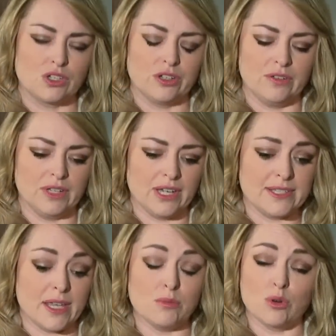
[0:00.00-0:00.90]
Good evening,
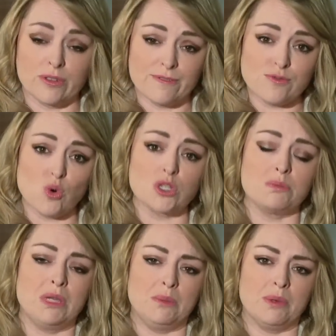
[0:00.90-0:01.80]
guys. Yeah, more than
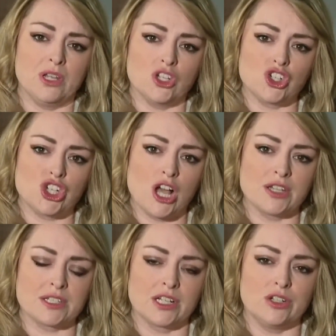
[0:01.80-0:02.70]
40 people
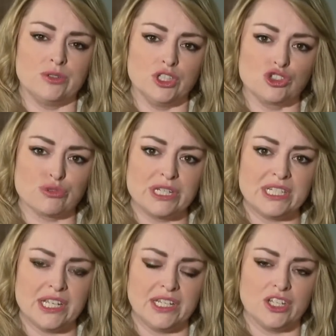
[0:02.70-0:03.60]
shot, including three
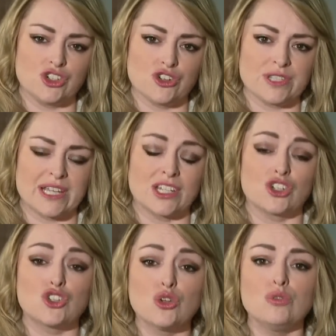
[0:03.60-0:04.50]
teenagers and a
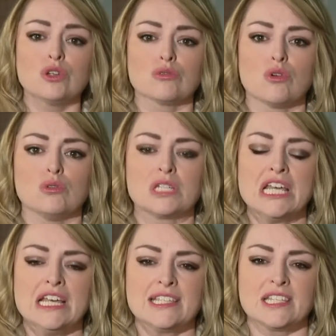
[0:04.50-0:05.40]
two-year-old,
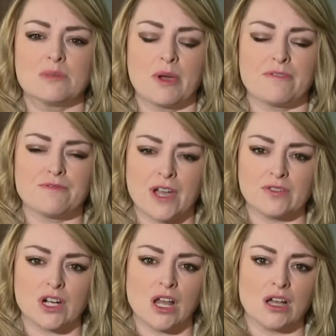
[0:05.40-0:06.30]
since about
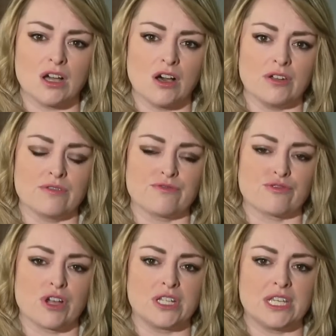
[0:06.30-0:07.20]
5 o'clock on
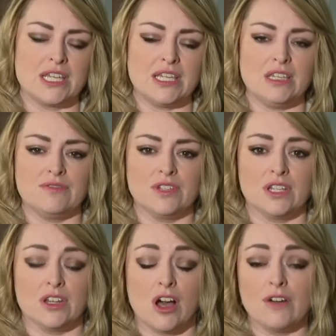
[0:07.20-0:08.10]
Friday
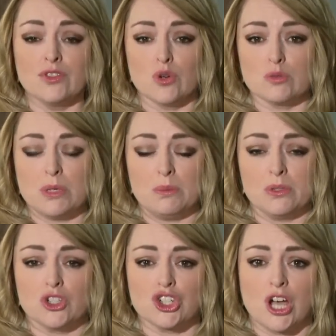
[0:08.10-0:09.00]
evening. And of those
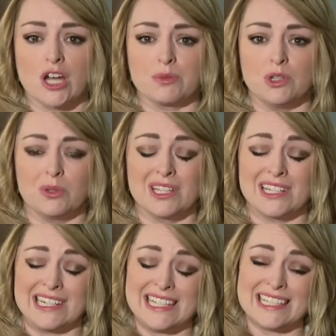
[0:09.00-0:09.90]
people shot, we know that
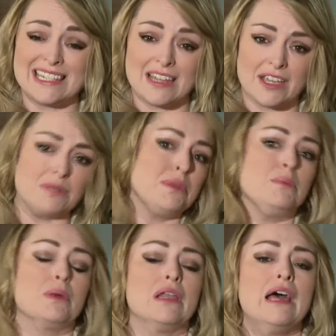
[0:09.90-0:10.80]
at least nine
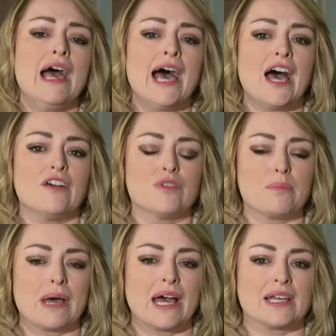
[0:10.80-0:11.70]
people have
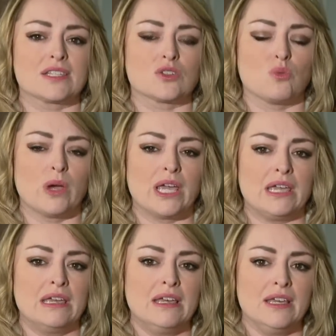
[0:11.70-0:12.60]
passed
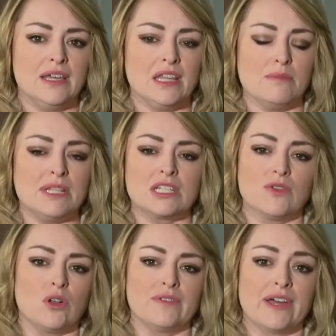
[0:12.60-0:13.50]
away. In the midst of
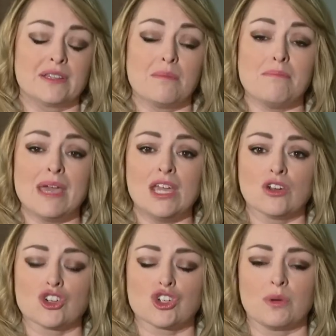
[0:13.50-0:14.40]
all of that, the
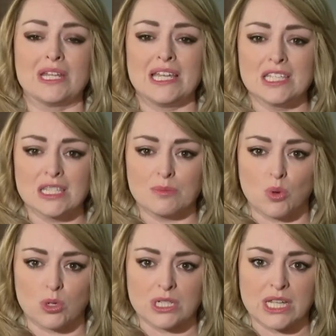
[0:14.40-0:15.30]
mayor showing his
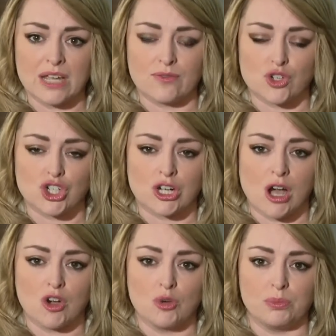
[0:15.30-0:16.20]
support today for
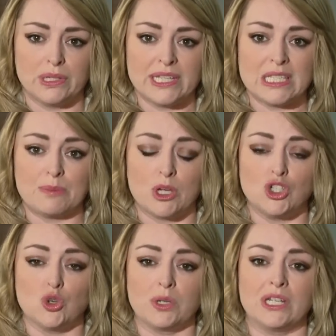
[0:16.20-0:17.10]
Chicago police by
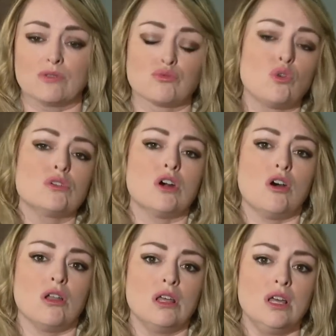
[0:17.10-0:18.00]
joining a roll
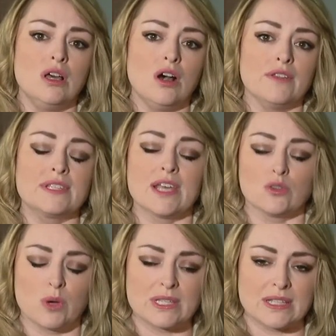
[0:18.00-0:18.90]
call on the
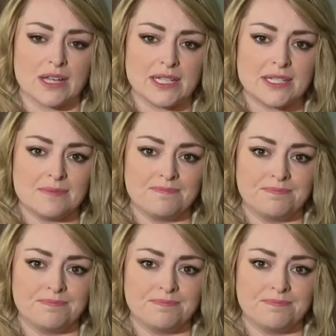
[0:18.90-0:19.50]
southwest side.